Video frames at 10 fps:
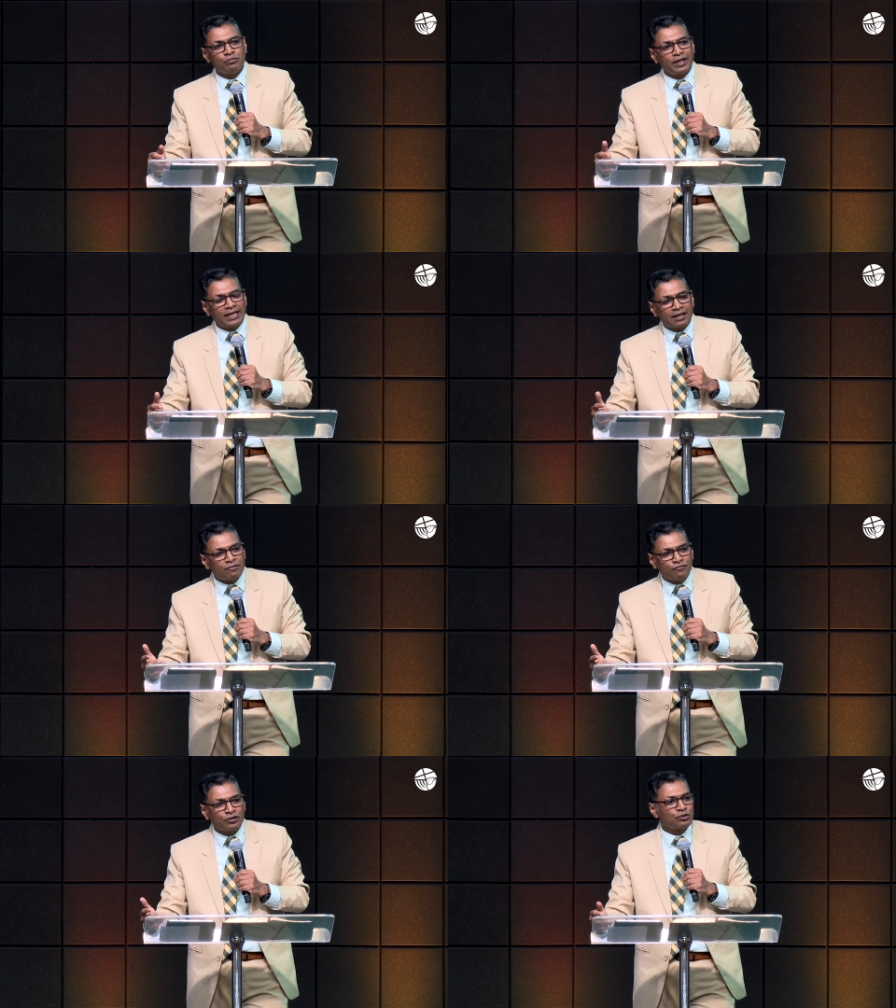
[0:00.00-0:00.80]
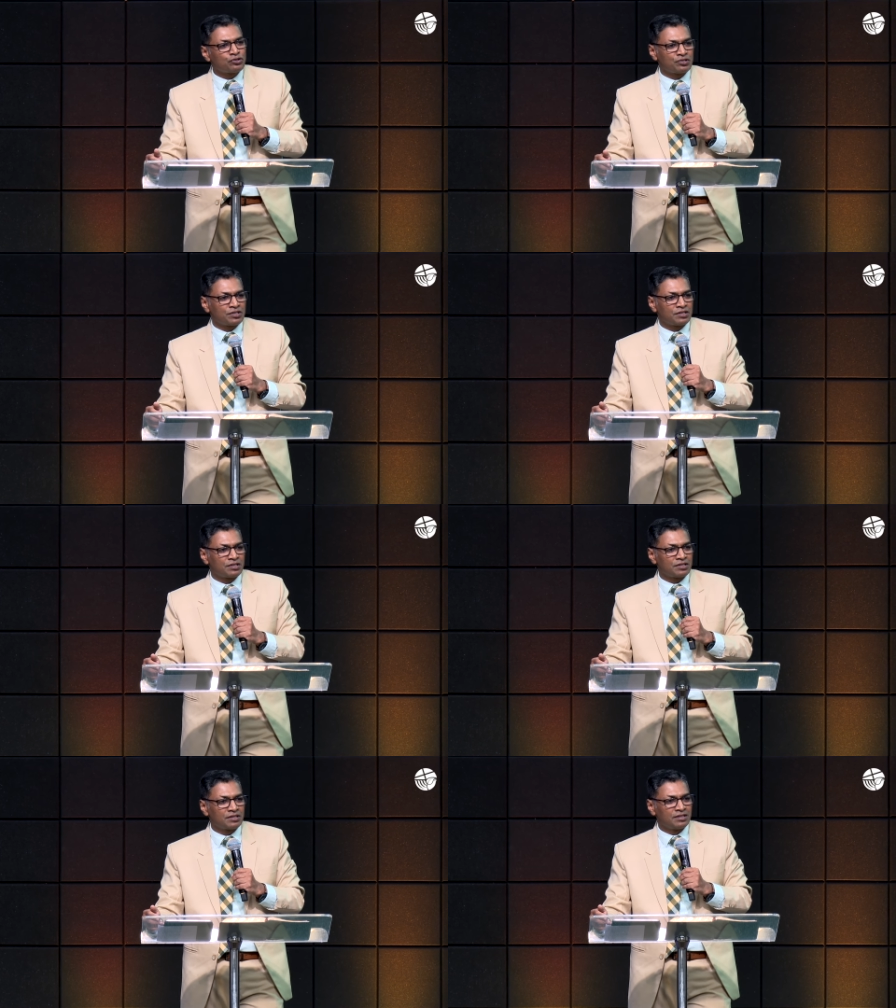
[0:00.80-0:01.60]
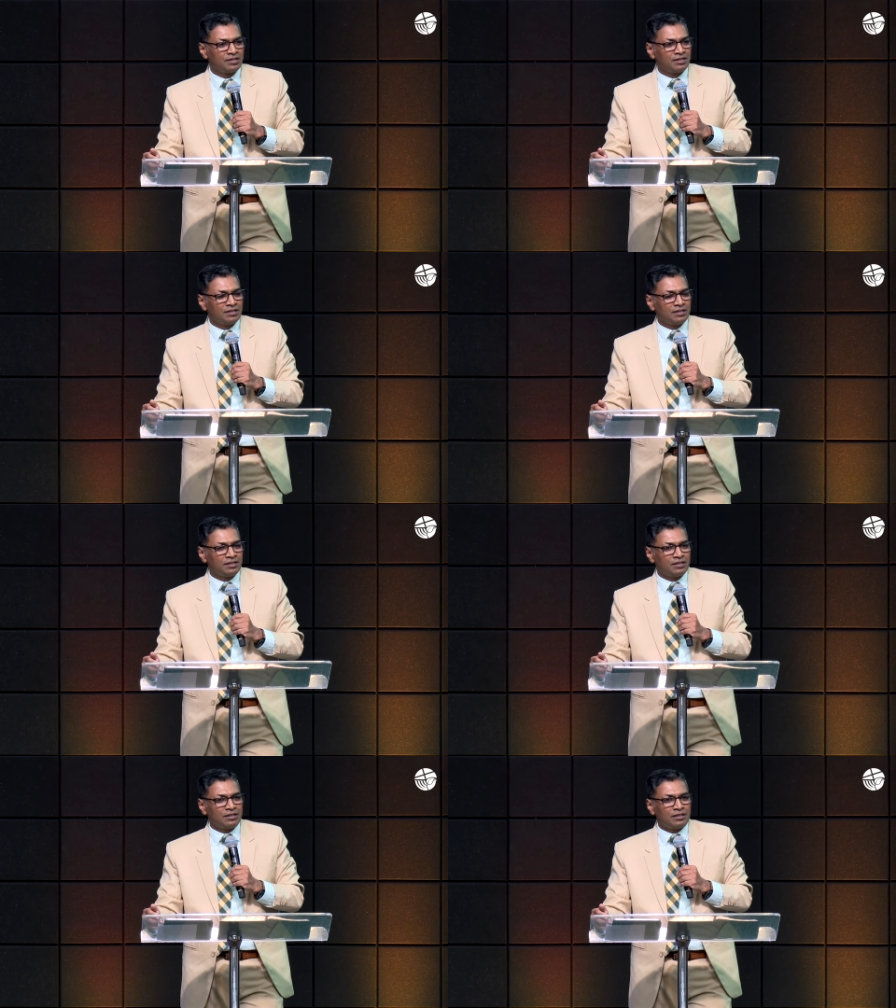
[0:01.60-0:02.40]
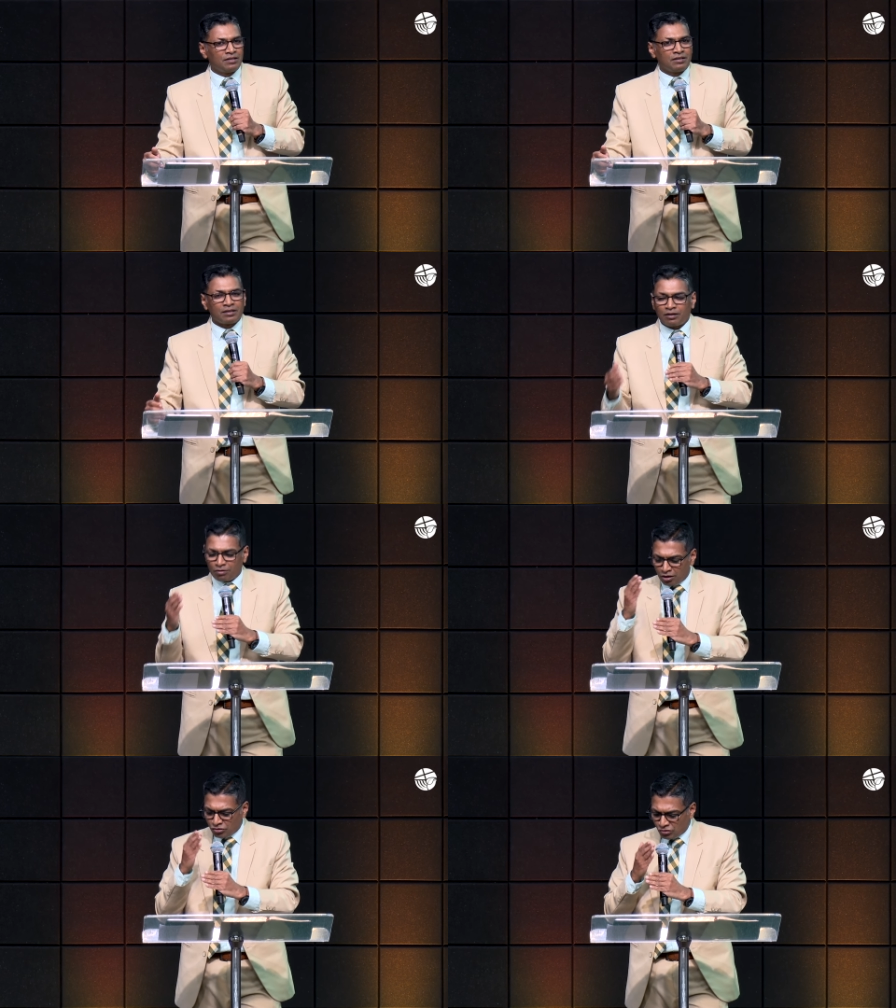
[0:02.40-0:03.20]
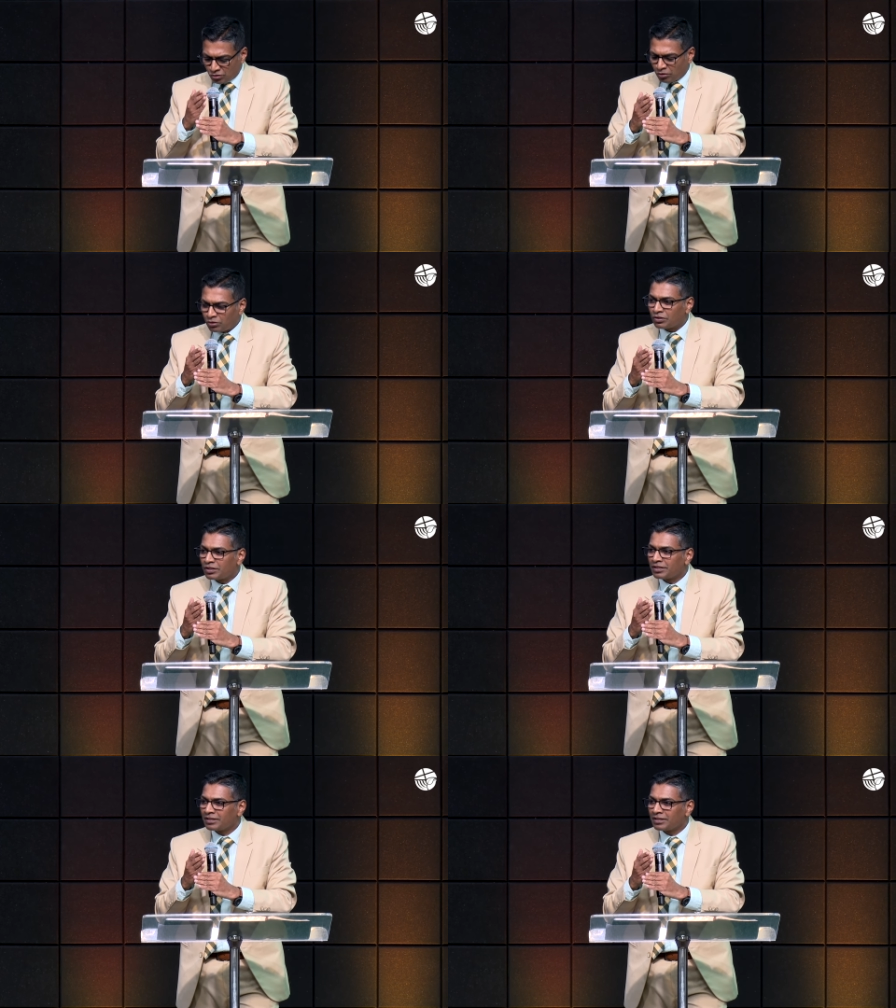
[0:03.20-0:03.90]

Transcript: very confused, crossroad?